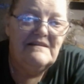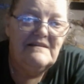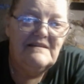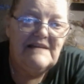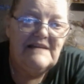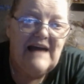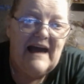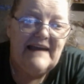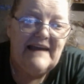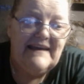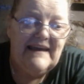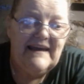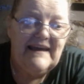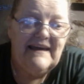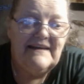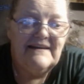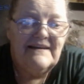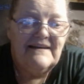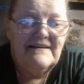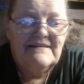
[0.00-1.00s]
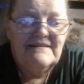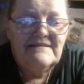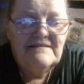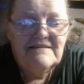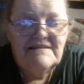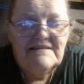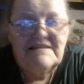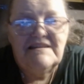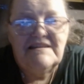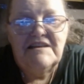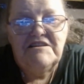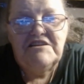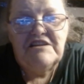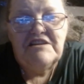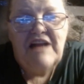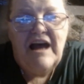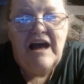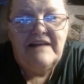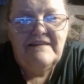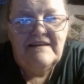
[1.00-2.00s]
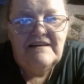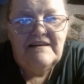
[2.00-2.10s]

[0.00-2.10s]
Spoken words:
Diana, Stitching on the